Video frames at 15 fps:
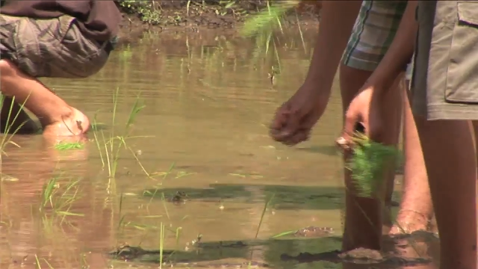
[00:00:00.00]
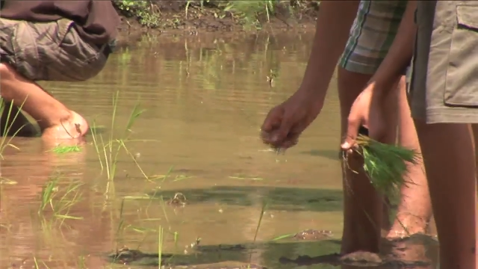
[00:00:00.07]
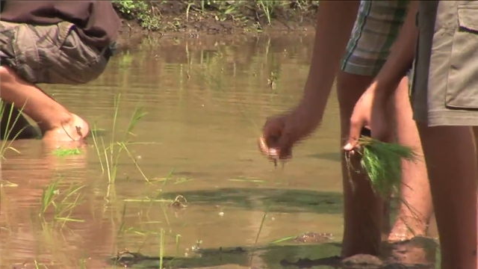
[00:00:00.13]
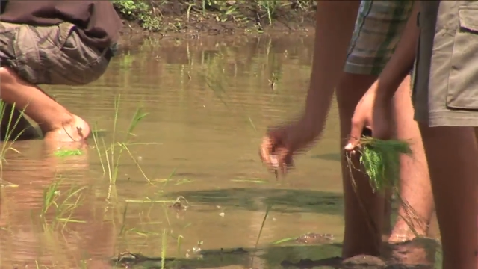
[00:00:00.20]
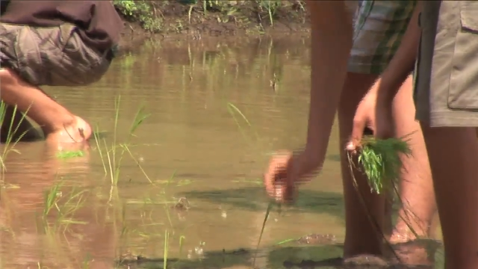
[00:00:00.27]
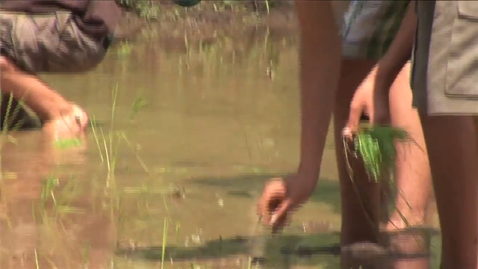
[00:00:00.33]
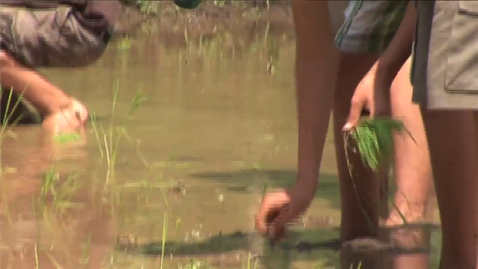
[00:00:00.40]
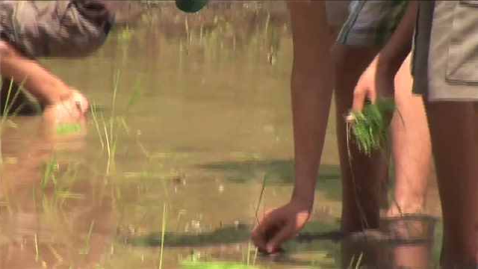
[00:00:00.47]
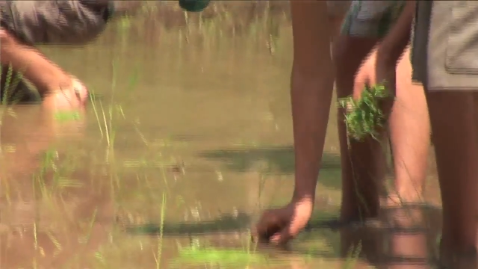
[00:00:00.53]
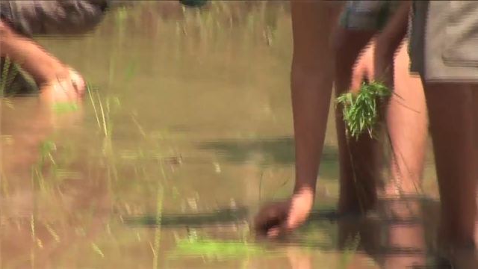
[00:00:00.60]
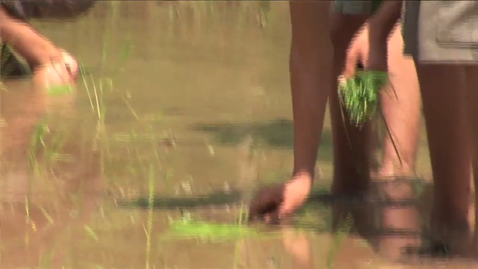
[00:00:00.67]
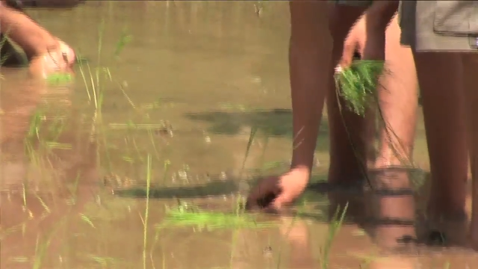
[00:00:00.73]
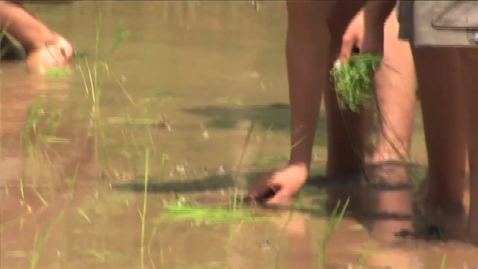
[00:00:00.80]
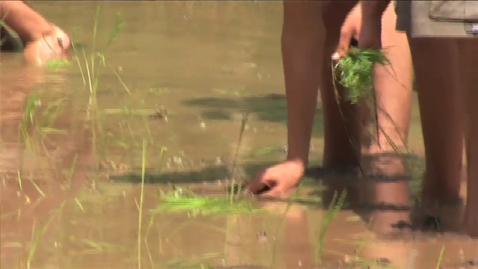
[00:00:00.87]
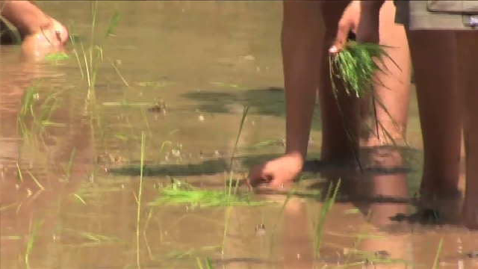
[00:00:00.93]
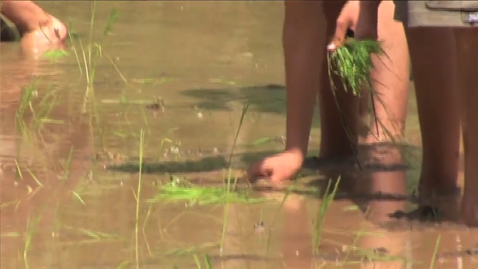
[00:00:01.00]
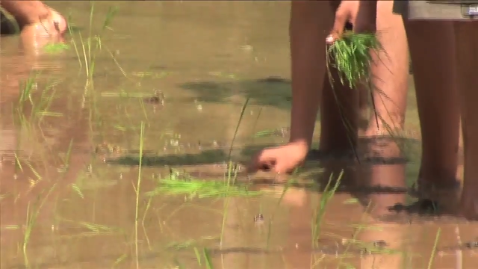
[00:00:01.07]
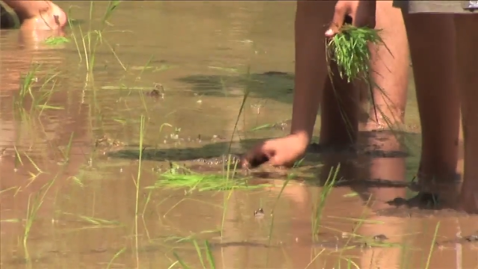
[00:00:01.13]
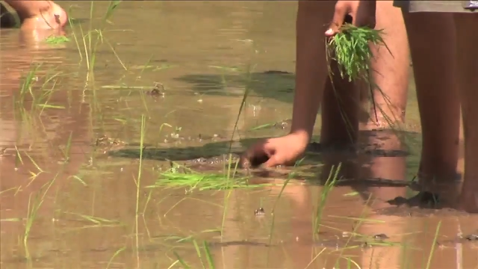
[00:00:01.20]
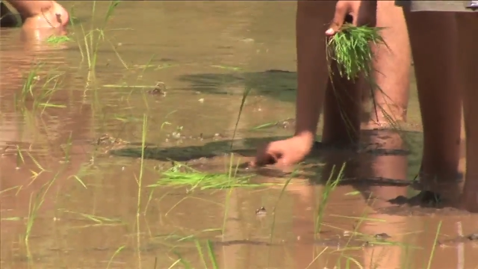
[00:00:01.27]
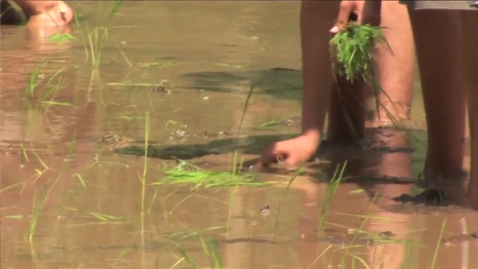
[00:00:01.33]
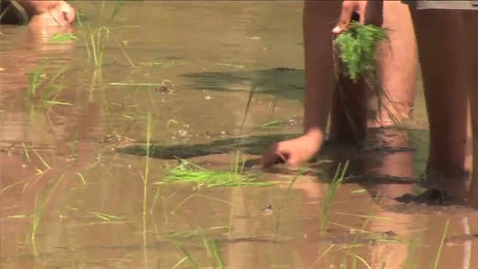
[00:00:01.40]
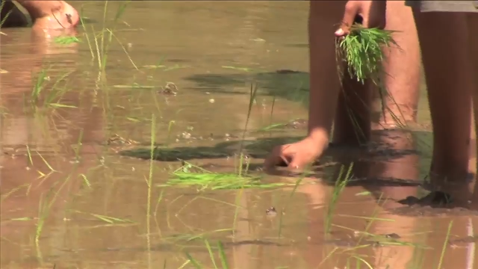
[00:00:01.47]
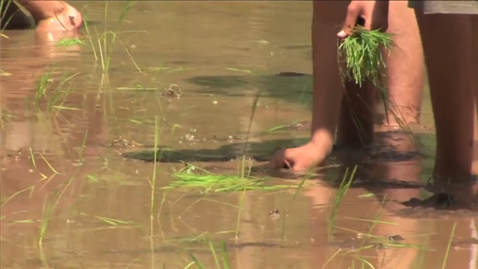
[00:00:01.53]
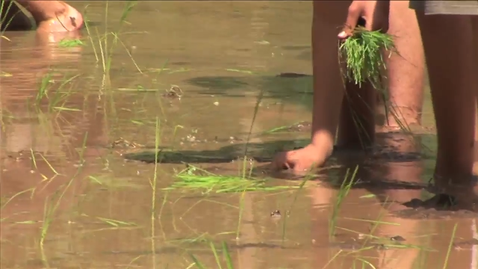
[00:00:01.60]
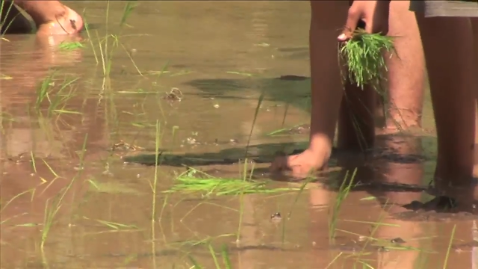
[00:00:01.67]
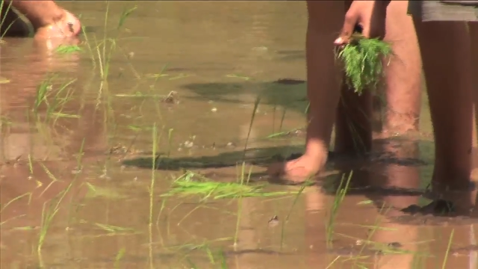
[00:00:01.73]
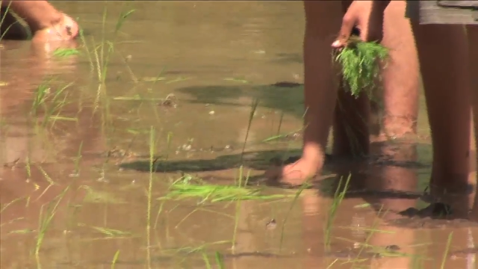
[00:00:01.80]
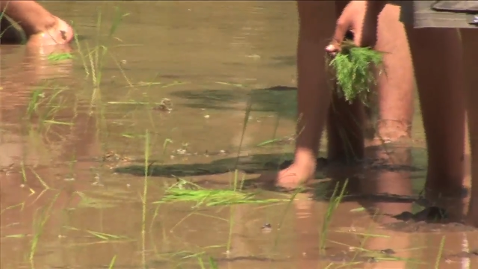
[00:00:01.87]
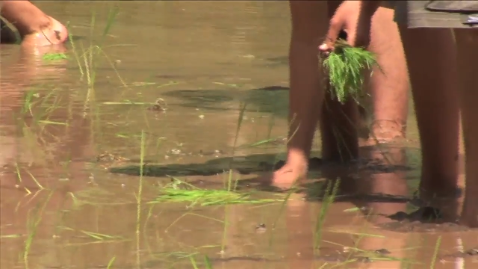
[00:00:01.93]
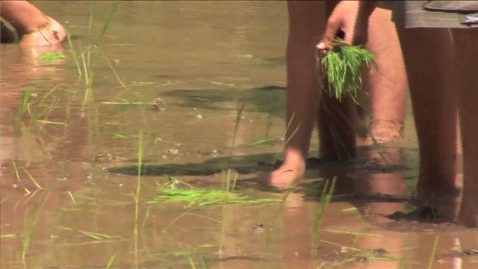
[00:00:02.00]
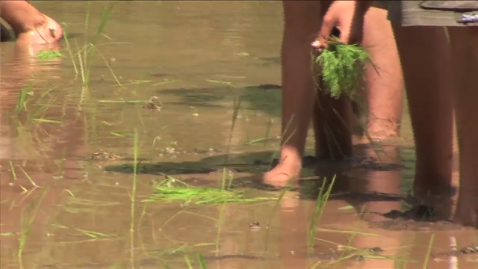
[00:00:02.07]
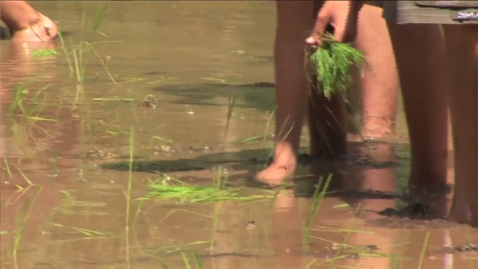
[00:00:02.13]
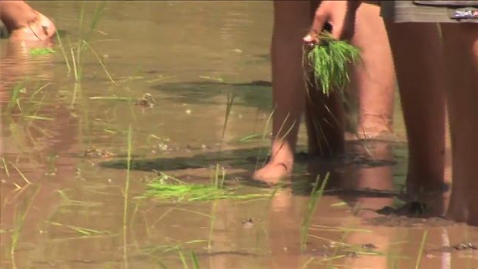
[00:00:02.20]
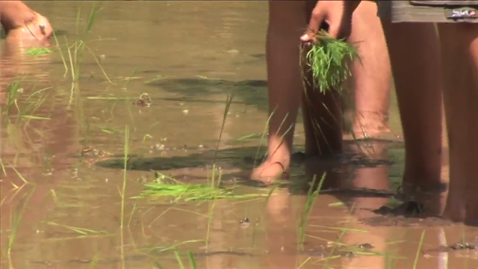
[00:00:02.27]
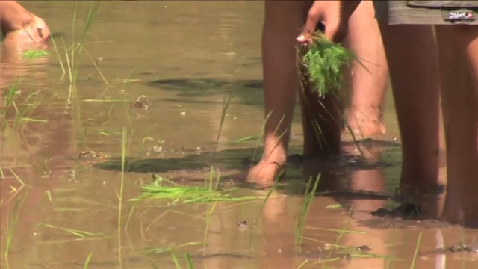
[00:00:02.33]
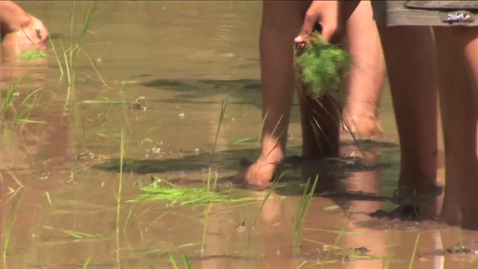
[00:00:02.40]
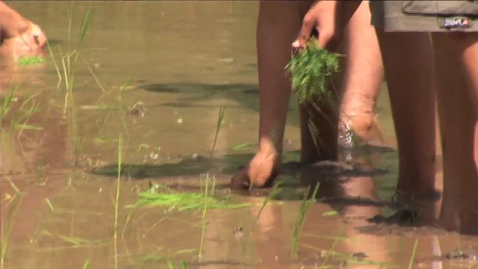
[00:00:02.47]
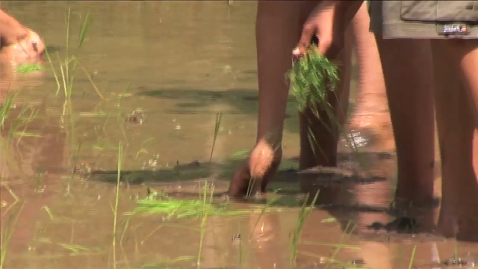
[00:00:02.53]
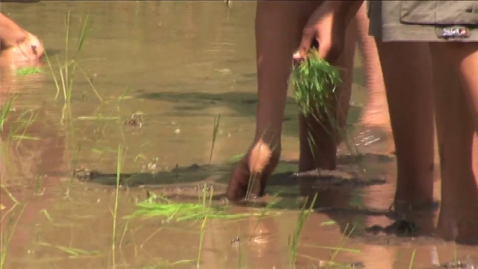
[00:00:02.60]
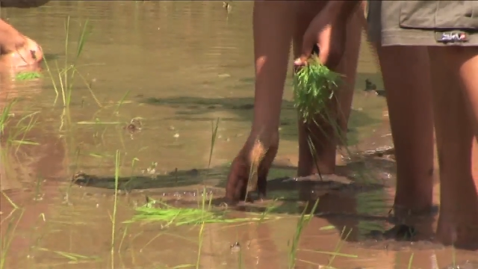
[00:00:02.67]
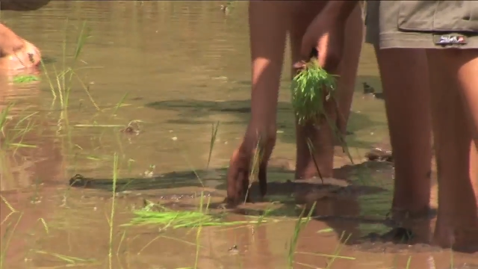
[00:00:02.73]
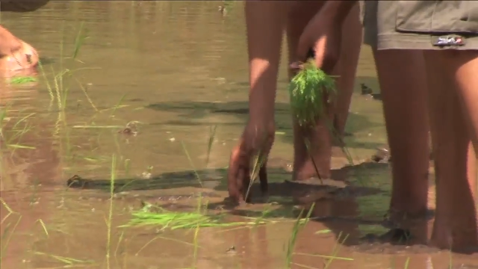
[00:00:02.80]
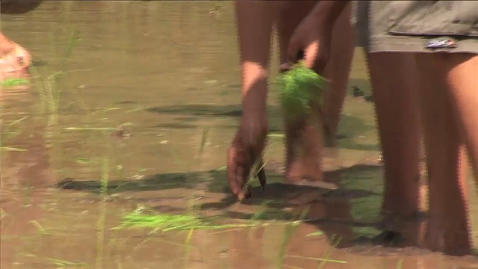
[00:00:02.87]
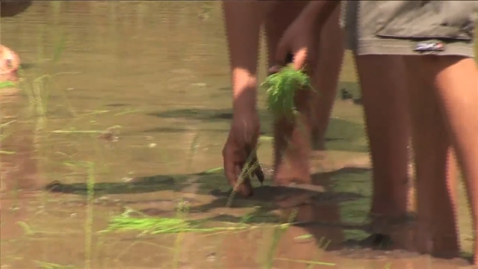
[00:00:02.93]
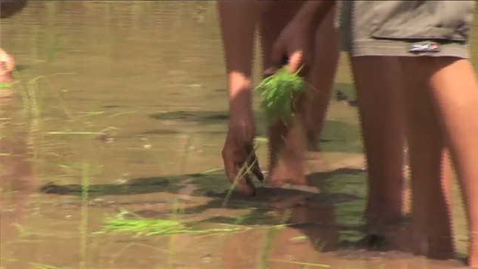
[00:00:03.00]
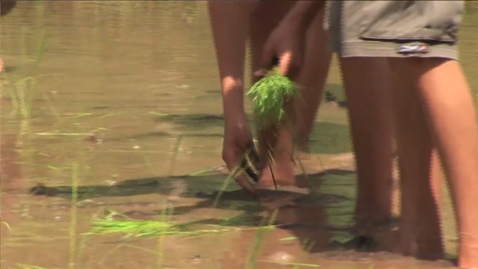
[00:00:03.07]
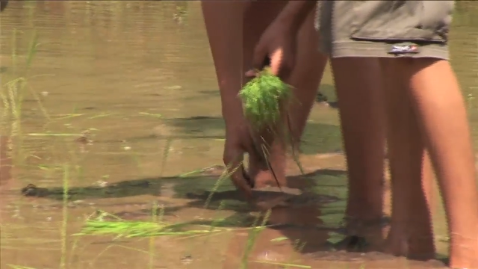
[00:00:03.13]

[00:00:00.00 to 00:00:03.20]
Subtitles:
(no speaker visible)